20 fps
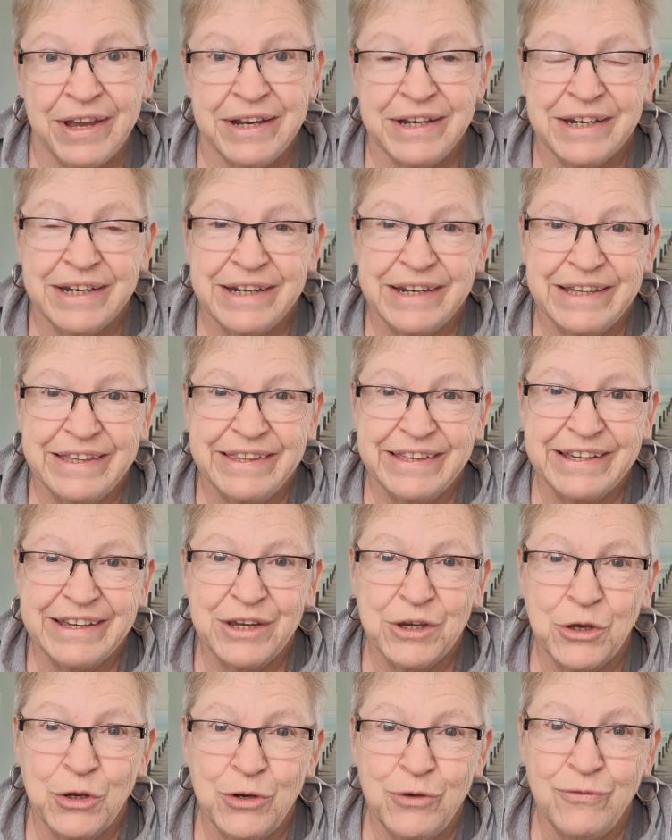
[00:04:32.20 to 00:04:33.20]
find
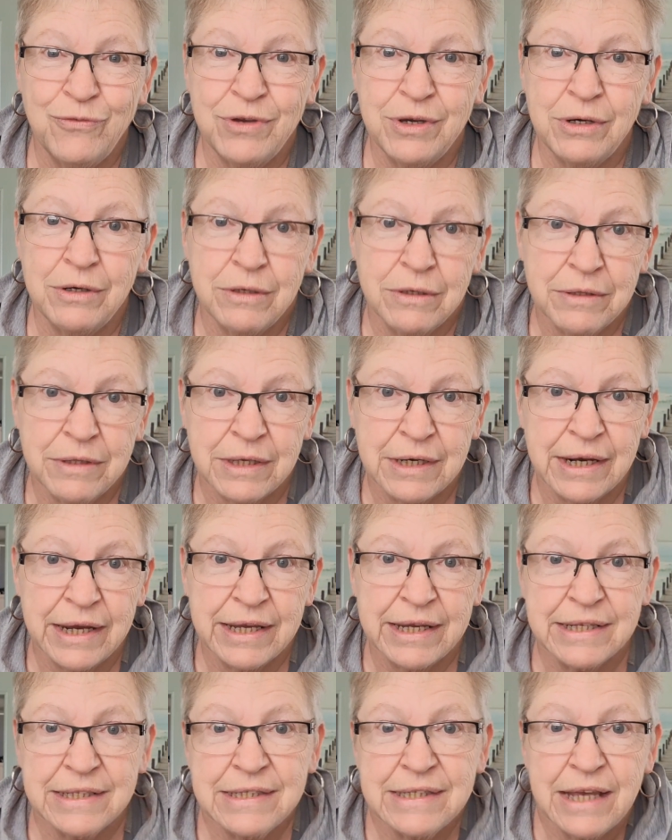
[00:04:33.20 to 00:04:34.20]
anything at Goodwill that
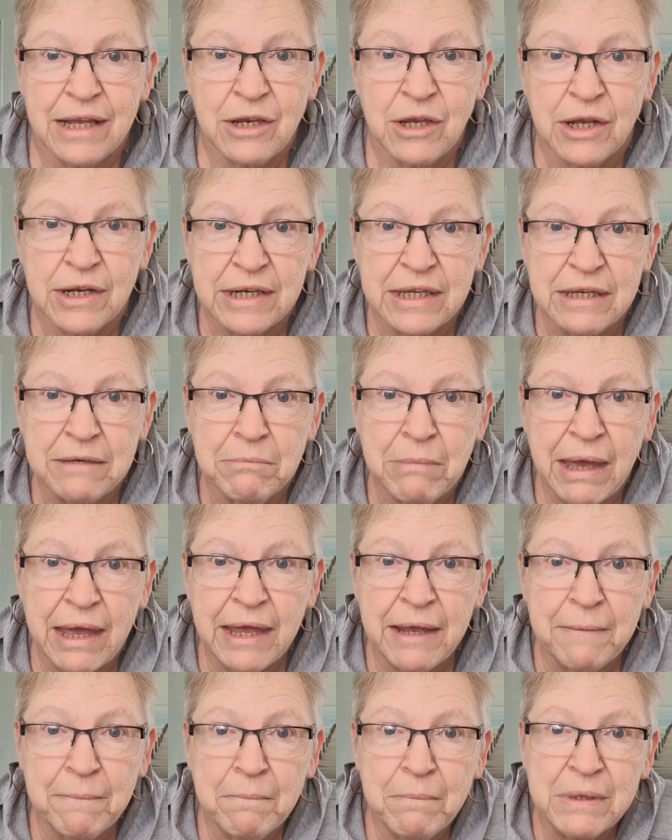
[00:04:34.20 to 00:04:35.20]
I could sell on
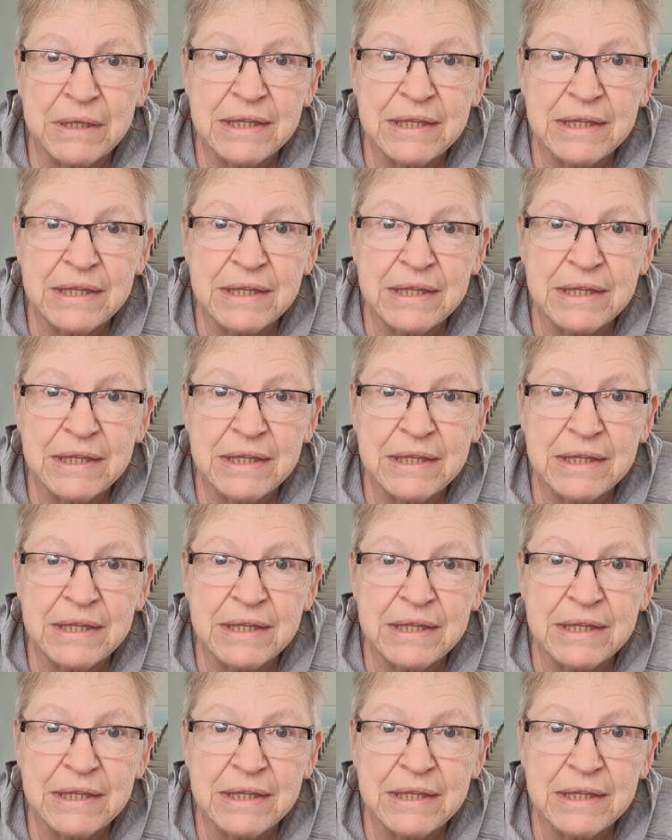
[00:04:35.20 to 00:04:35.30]
eBay,